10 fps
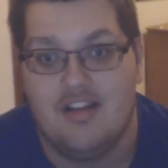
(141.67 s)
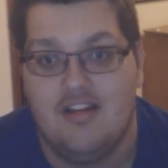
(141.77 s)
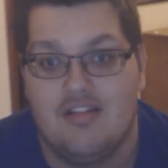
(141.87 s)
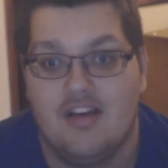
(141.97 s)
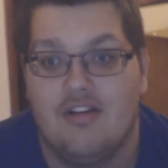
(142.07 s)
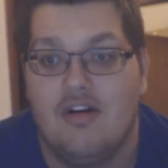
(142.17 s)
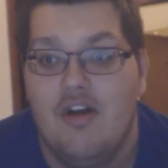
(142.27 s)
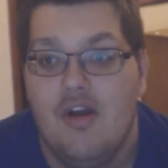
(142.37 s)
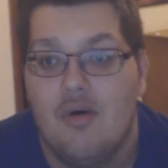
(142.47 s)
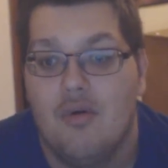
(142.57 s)
and he's, like, got
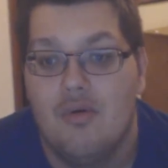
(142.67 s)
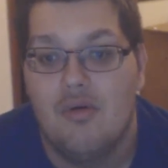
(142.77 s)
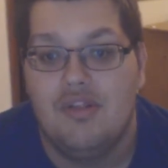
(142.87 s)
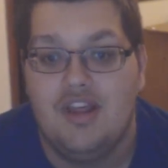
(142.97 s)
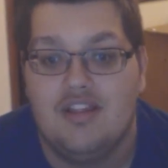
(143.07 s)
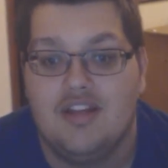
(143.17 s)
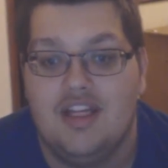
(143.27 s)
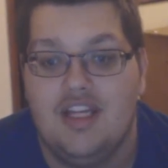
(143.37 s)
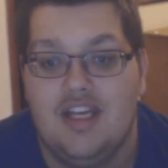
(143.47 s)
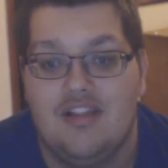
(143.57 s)
all these
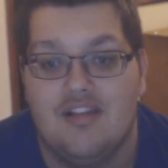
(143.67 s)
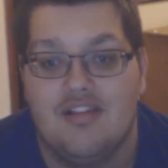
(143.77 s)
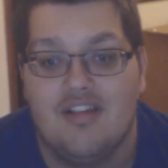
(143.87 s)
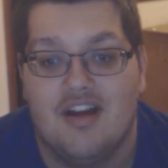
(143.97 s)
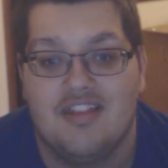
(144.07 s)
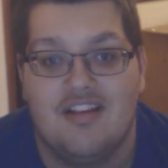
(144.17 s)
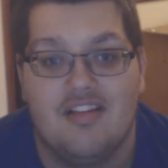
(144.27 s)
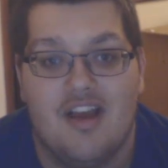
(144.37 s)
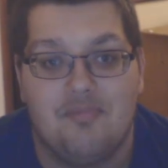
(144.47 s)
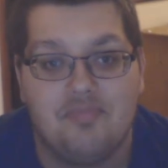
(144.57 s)
keys and stuff, and
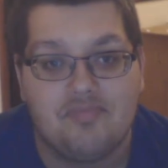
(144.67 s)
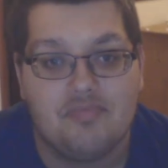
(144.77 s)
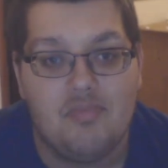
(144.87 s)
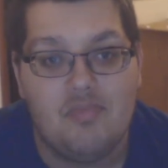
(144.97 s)
it's like,